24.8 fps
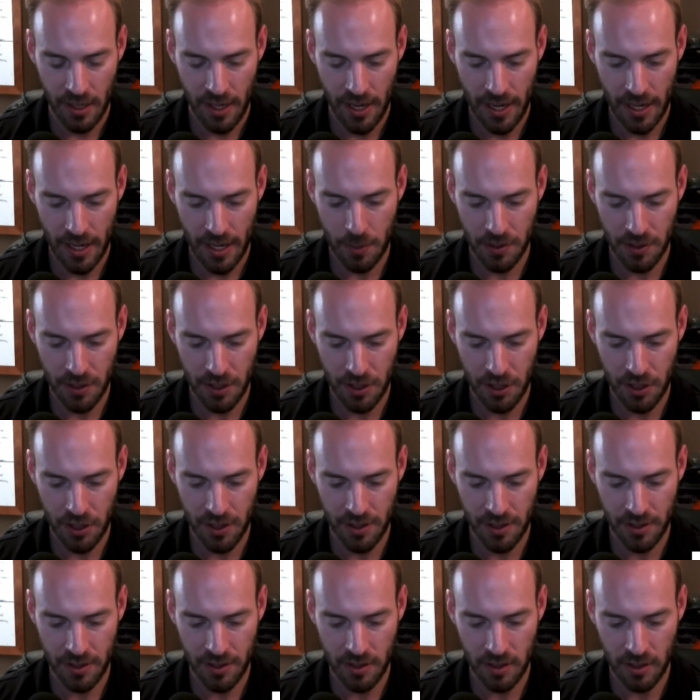
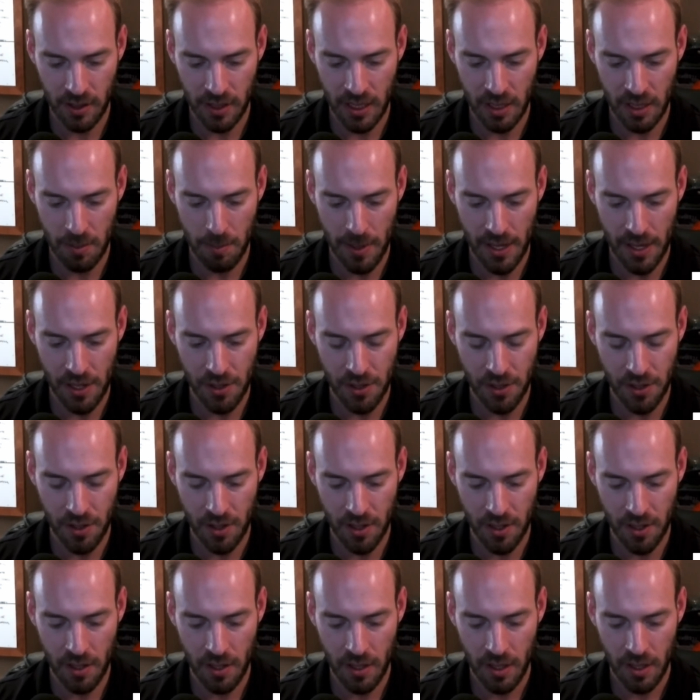acquisitions, lead
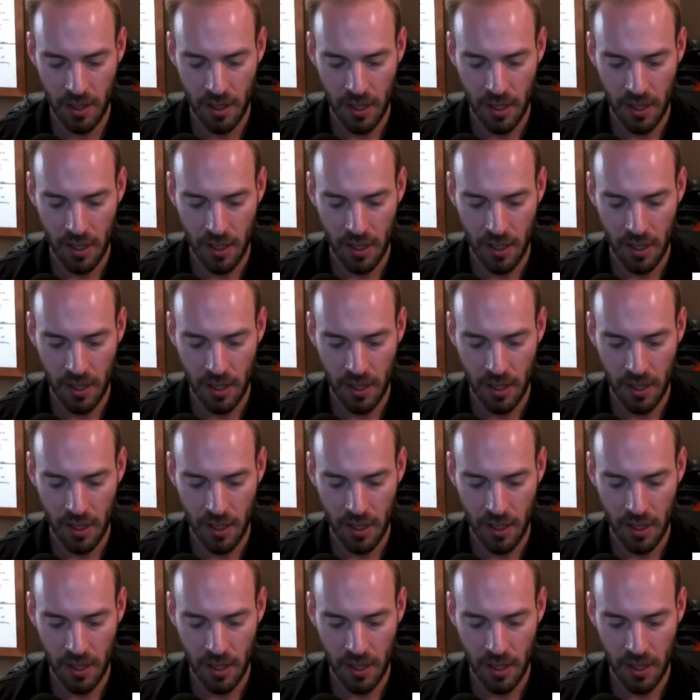manager,